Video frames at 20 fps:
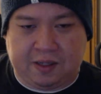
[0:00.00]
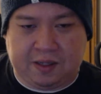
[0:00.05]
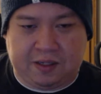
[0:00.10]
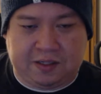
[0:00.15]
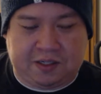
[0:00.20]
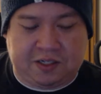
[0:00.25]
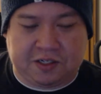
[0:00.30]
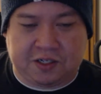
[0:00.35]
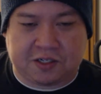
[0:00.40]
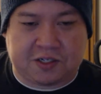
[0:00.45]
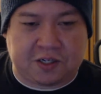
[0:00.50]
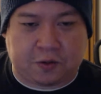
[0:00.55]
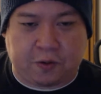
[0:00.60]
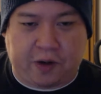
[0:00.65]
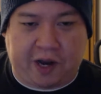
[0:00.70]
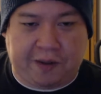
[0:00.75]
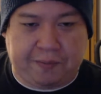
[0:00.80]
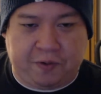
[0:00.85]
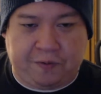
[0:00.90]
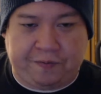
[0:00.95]
this is just a
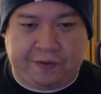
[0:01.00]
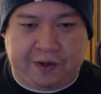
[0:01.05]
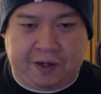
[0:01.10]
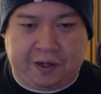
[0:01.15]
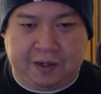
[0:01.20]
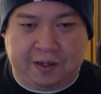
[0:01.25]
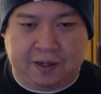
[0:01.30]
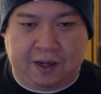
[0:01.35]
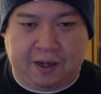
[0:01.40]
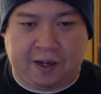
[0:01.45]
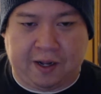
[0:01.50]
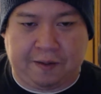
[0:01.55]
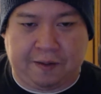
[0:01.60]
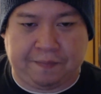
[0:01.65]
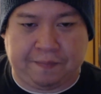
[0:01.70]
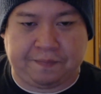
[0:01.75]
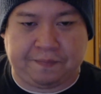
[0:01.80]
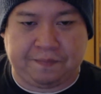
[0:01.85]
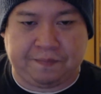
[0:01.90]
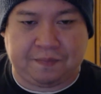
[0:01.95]
great movie.
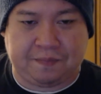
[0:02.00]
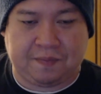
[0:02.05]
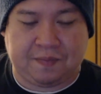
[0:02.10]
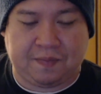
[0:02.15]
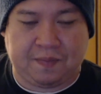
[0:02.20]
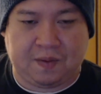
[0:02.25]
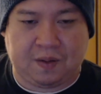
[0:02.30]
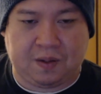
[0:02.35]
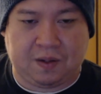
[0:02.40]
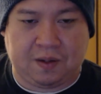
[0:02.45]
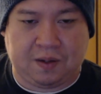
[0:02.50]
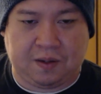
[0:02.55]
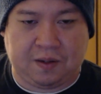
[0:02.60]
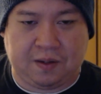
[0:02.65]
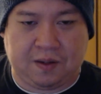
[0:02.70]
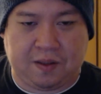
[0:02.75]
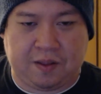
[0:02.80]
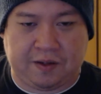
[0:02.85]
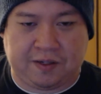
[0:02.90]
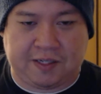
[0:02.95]

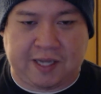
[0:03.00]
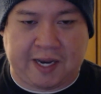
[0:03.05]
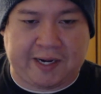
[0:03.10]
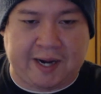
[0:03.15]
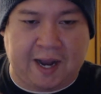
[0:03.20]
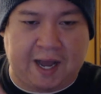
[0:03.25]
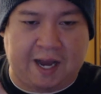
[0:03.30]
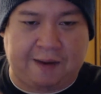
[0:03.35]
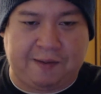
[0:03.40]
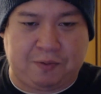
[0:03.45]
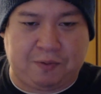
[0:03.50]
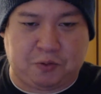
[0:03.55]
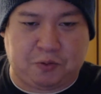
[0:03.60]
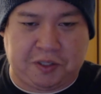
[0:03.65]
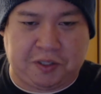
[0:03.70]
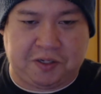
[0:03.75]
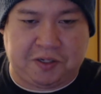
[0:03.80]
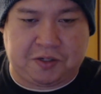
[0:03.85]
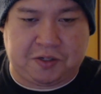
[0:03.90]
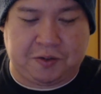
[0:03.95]
The dichotomy
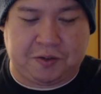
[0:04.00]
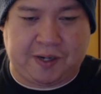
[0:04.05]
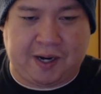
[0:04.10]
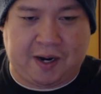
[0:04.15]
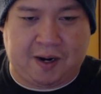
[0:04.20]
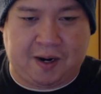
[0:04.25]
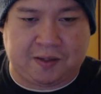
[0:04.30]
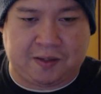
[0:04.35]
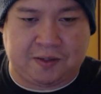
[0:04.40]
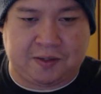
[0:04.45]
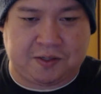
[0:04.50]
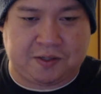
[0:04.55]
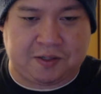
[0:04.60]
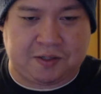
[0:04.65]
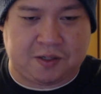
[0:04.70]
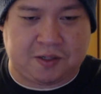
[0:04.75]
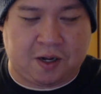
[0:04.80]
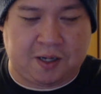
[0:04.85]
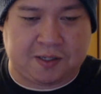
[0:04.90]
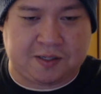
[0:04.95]
between these 2 characters
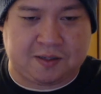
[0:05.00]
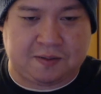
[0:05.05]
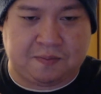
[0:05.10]
is